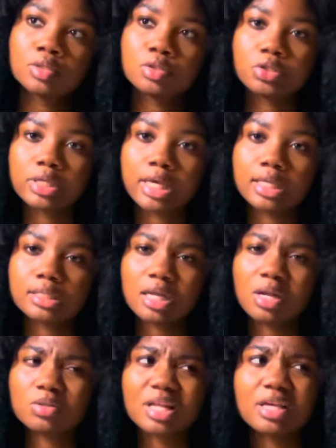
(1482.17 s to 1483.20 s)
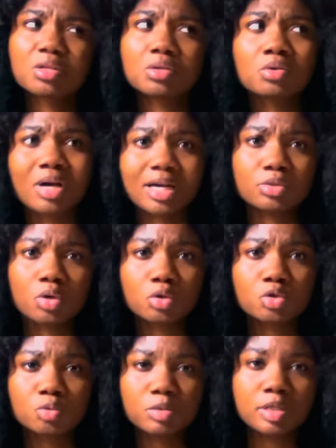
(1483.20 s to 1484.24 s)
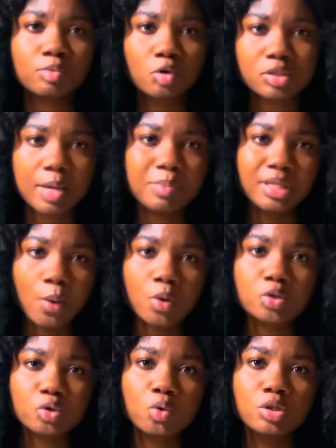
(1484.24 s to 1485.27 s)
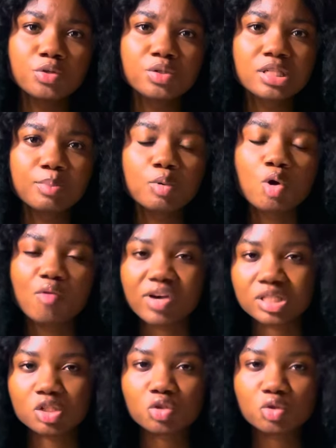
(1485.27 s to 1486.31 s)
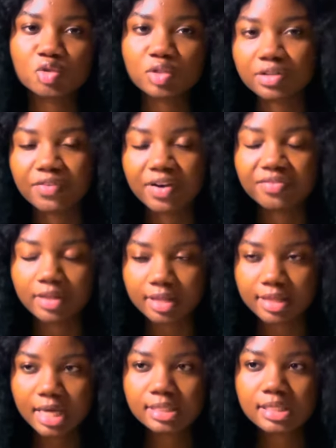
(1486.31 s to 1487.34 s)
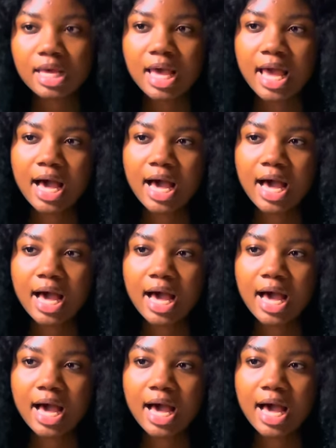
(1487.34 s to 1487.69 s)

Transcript: Do you get? And I was like, you can talk to me, because I mean, that was the only reasonable conversation to give after that.